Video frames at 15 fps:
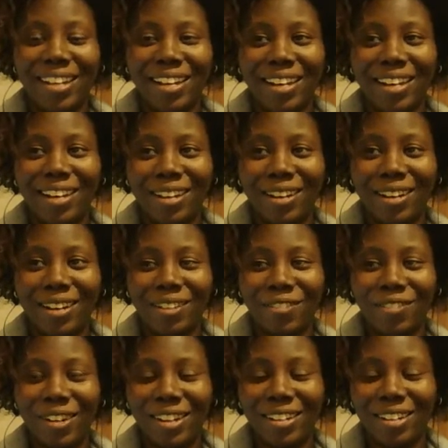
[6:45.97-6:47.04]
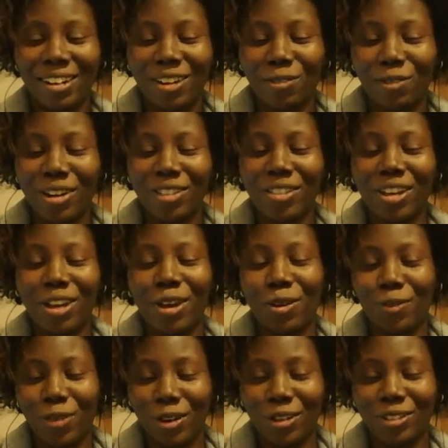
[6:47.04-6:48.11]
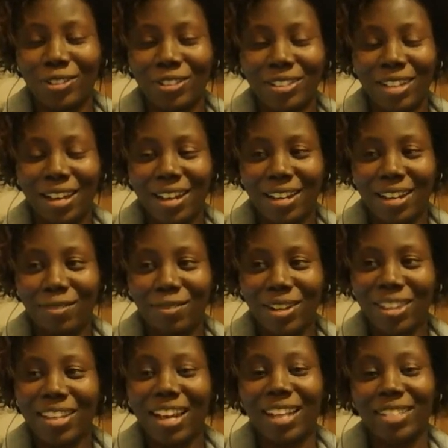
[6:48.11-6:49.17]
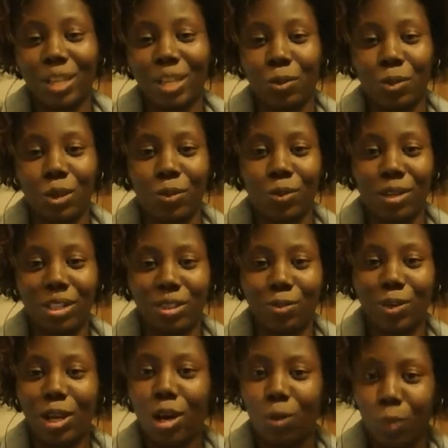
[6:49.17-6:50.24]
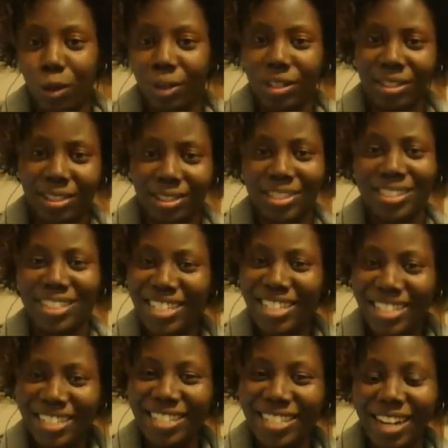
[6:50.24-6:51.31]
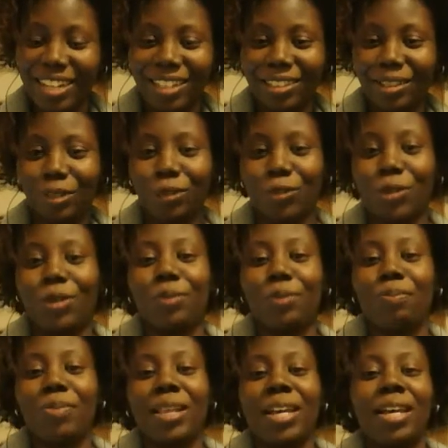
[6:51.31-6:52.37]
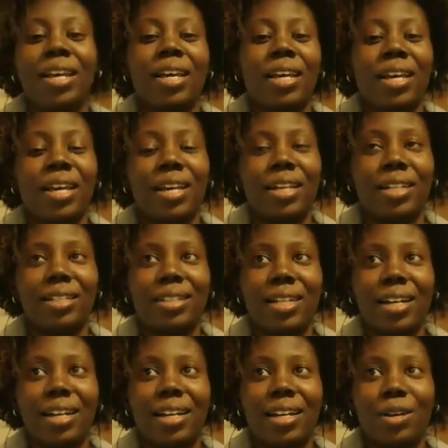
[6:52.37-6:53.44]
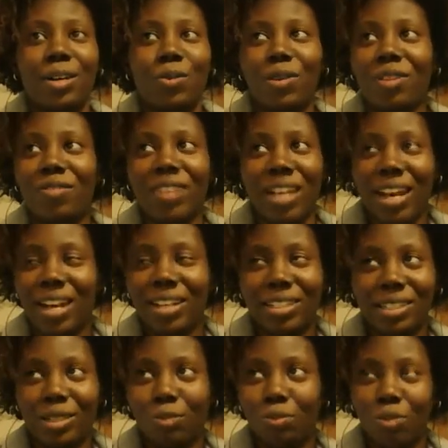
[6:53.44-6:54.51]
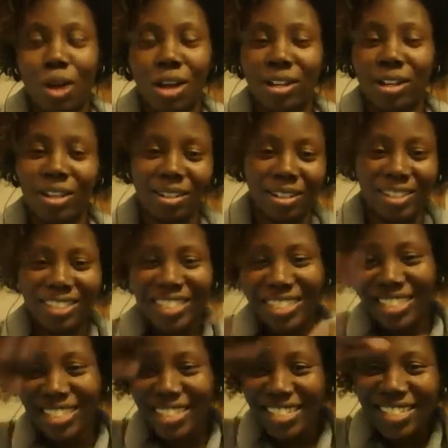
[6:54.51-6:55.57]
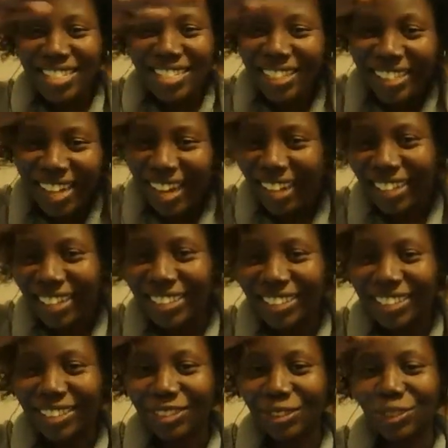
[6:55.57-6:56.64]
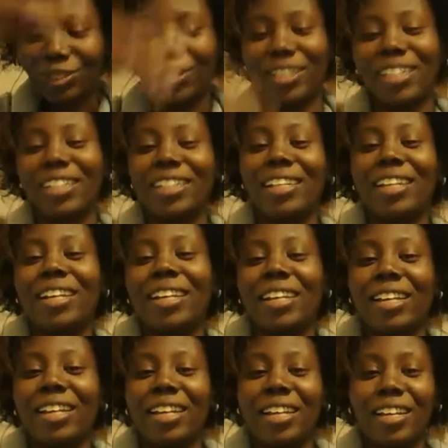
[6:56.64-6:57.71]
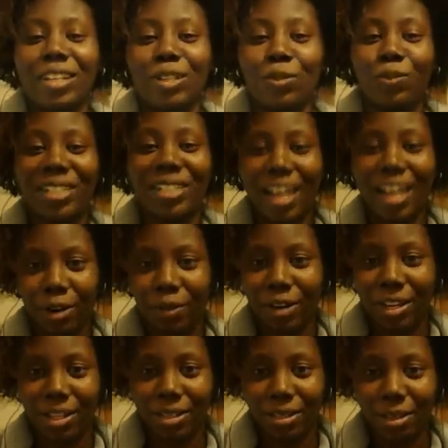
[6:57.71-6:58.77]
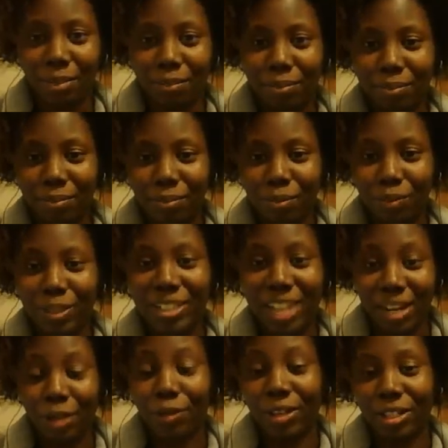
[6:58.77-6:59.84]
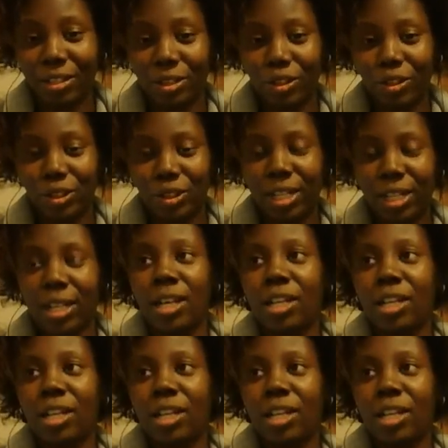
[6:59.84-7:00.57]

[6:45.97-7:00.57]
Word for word: A friend, one of the co-workers, one of the guys I work with, we all work in this teeny tiny little room, and one of the guys brought in a teeny tiny little tree and we decorated them. We decorated the tree.